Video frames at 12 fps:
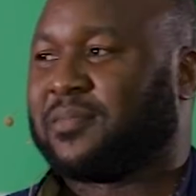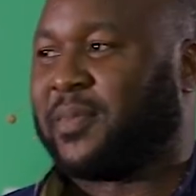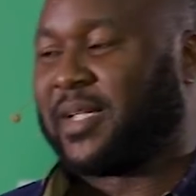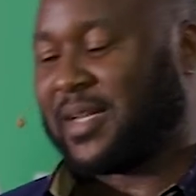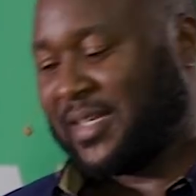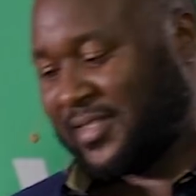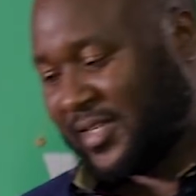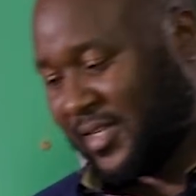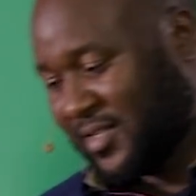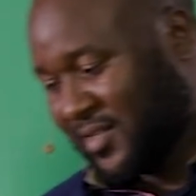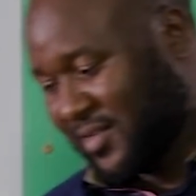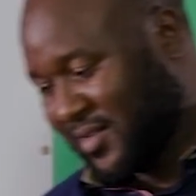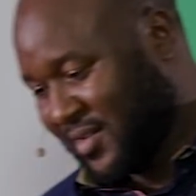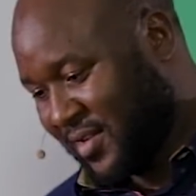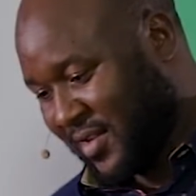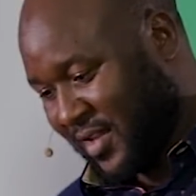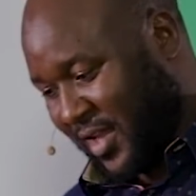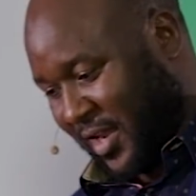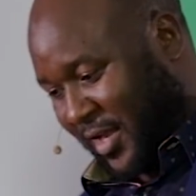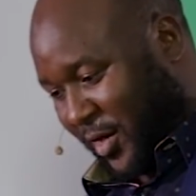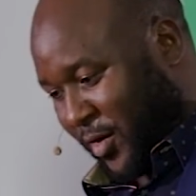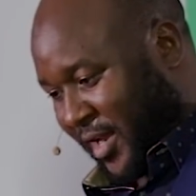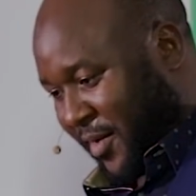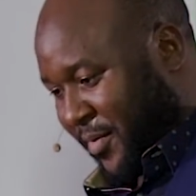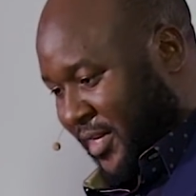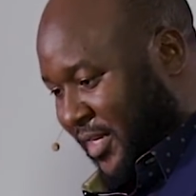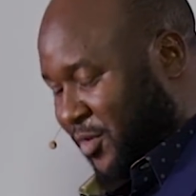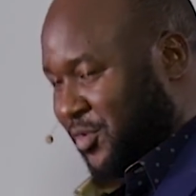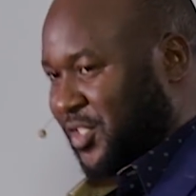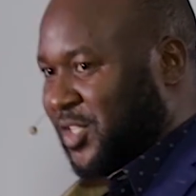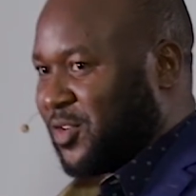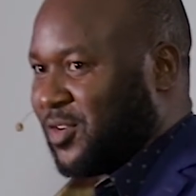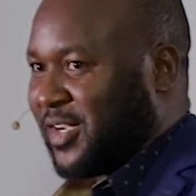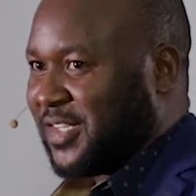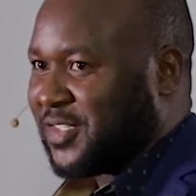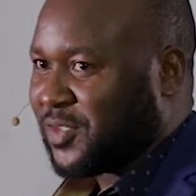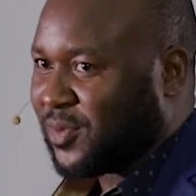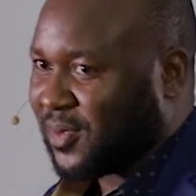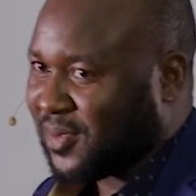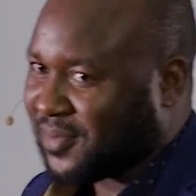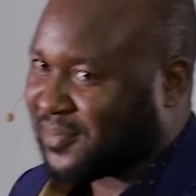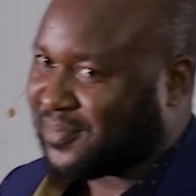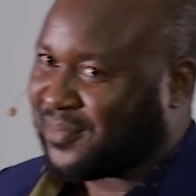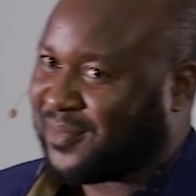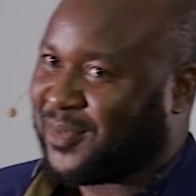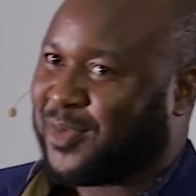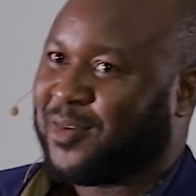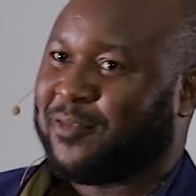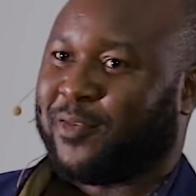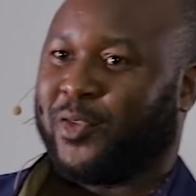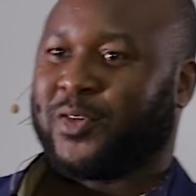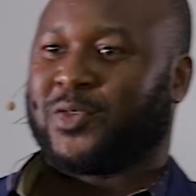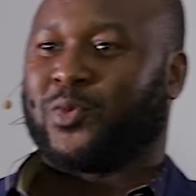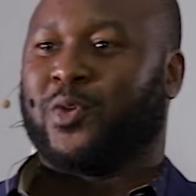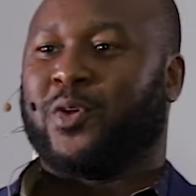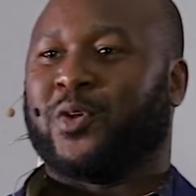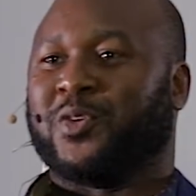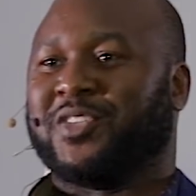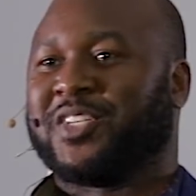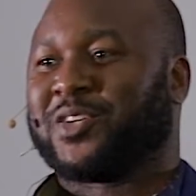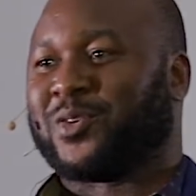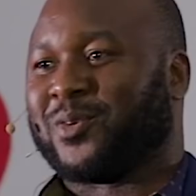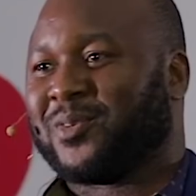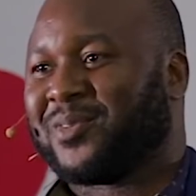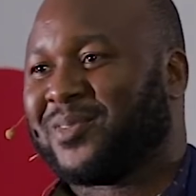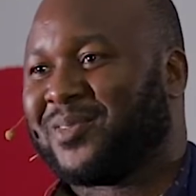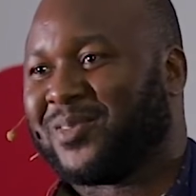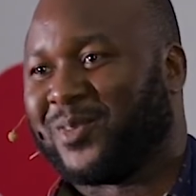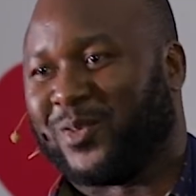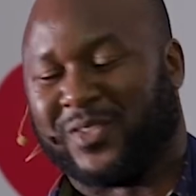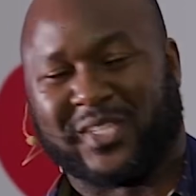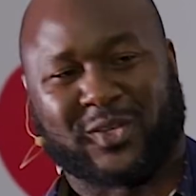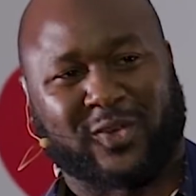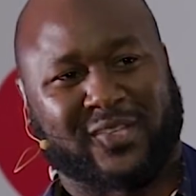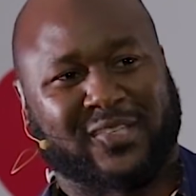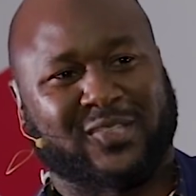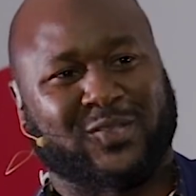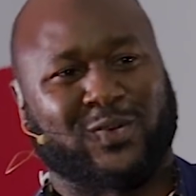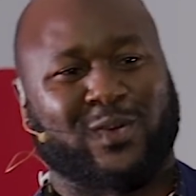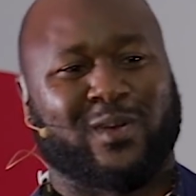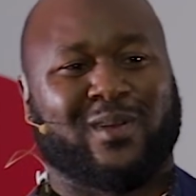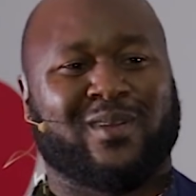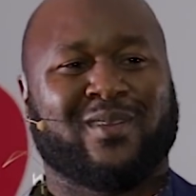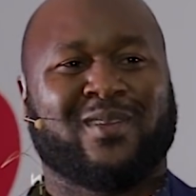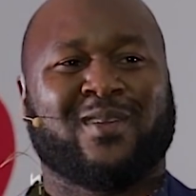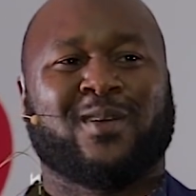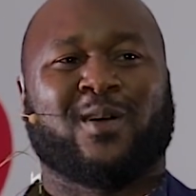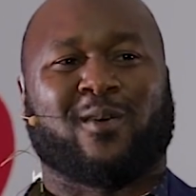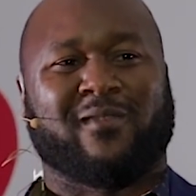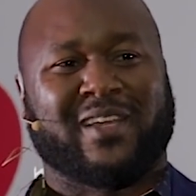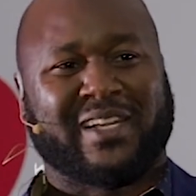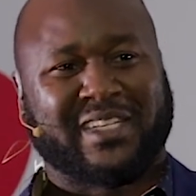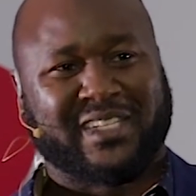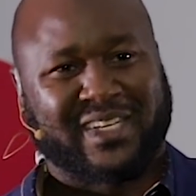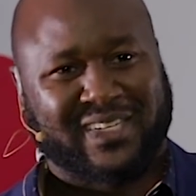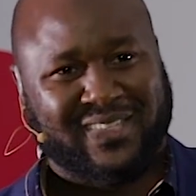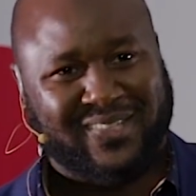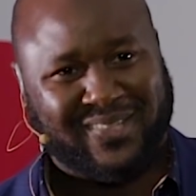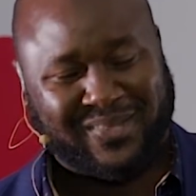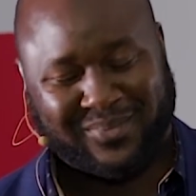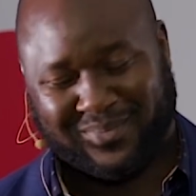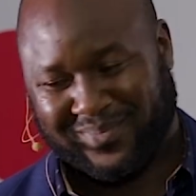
my class 8, and I got admitted at Onjiko High School. For those who don't know Onjiko is the school of the legends.